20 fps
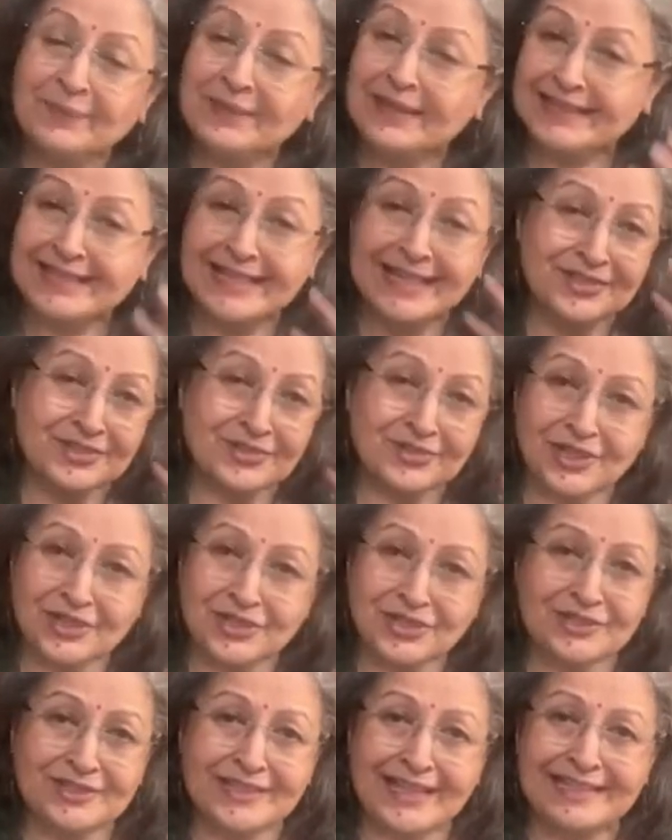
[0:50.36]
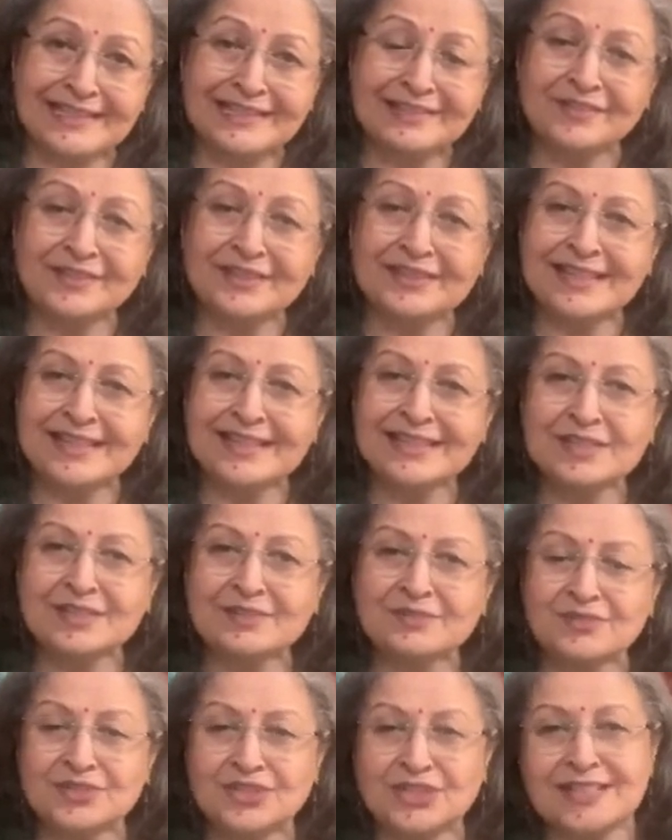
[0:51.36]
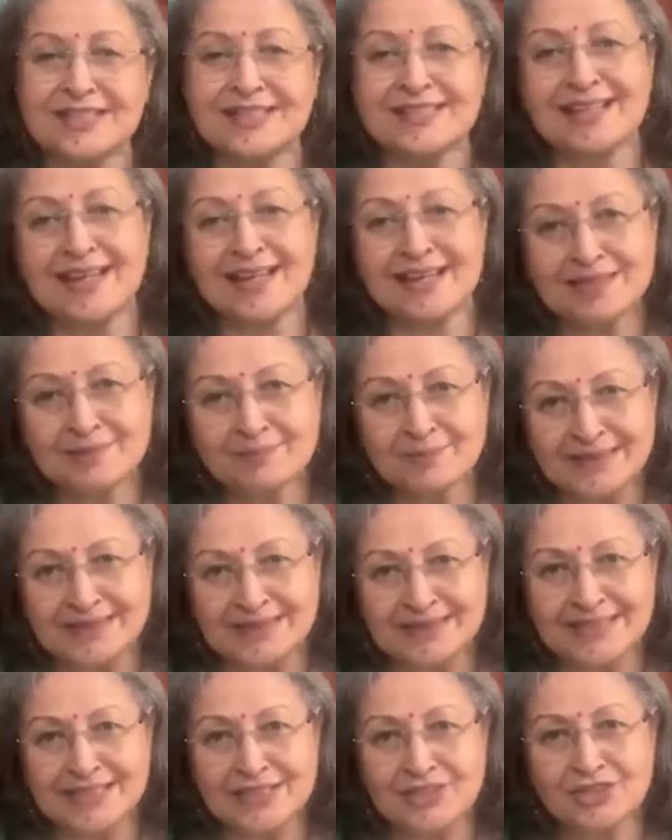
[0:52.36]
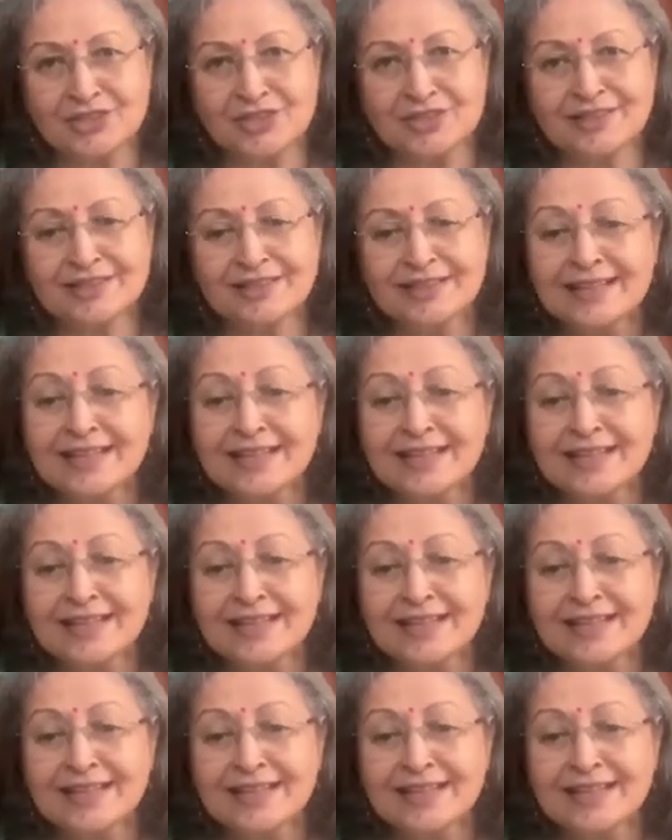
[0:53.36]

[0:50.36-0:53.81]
It has structured activities which are designed by the teacher.